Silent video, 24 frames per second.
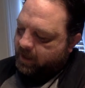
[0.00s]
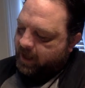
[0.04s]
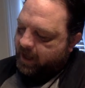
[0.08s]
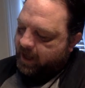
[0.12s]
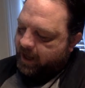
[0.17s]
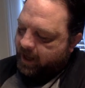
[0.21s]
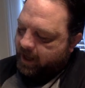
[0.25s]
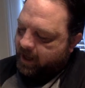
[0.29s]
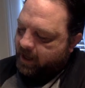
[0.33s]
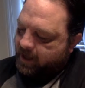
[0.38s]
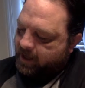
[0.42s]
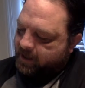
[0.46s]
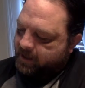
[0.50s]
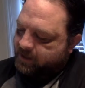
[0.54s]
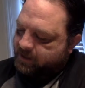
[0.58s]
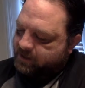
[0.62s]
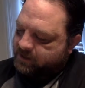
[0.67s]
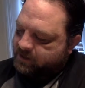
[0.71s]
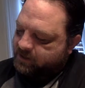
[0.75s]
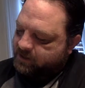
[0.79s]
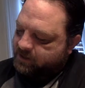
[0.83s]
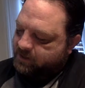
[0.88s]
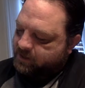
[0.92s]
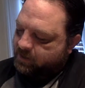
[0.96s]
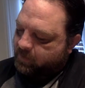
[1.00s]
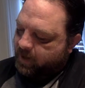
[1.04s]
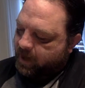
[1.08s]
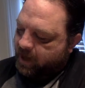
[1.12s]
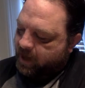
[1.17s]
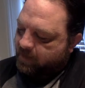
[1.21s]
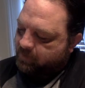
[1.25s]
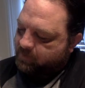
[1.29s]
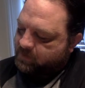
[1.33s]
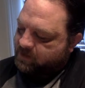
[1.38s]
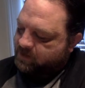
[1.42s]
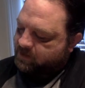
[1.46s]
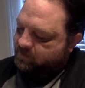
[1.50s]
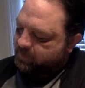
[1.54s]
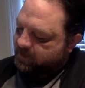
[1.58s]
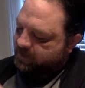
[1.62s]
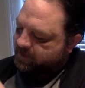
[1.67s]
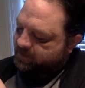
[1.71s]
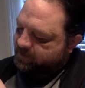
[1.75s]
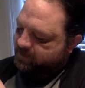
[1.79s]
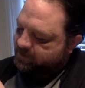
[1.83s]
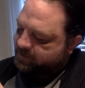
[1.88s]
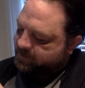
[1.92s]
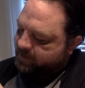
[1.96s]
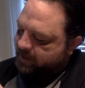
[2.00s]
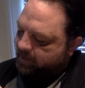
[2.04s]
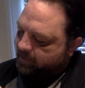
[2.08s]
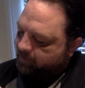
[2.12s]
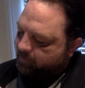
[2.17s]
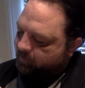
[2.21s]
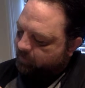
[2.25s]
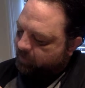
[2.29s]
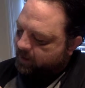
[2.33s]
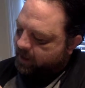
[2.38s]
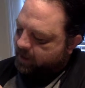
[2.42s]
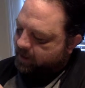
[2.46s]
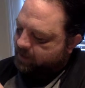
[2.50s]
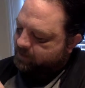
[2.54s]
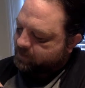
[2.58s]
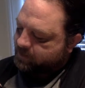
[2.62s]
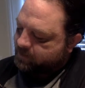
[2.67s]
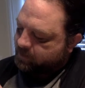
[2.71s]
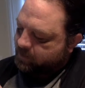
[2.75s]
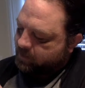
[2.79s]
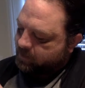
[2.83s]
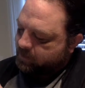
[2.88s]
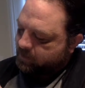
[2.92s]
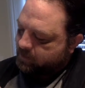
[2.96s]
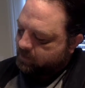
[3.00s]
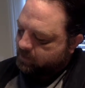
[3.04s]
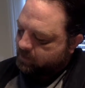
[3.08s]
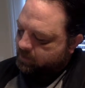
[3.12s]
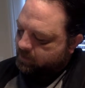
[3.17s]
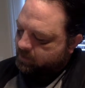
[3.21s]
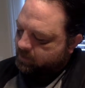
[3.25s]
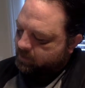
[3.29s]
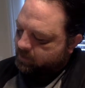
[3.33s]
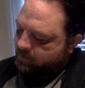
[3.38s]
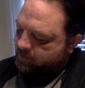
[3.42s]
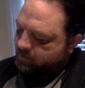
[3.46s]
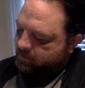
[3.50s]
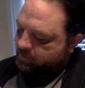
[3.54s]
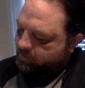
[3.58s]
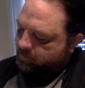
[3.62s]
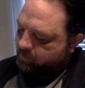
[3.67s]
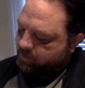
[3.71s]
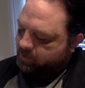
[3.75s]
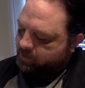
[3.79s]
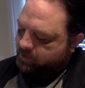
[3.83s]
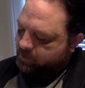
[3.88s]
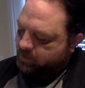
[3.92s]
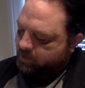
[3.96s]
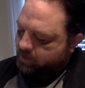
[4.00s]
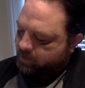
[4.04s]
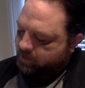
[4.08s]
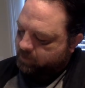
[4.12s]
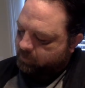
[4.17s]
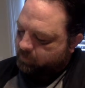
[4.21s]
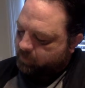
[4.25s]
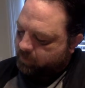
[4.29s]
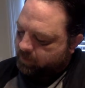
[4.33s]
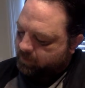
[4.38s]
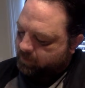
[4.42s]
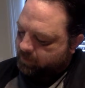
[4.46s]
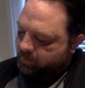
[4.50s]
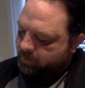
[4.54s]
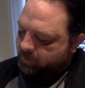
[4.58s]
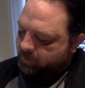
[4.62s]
And it just so happens to be the same fraction that we started with.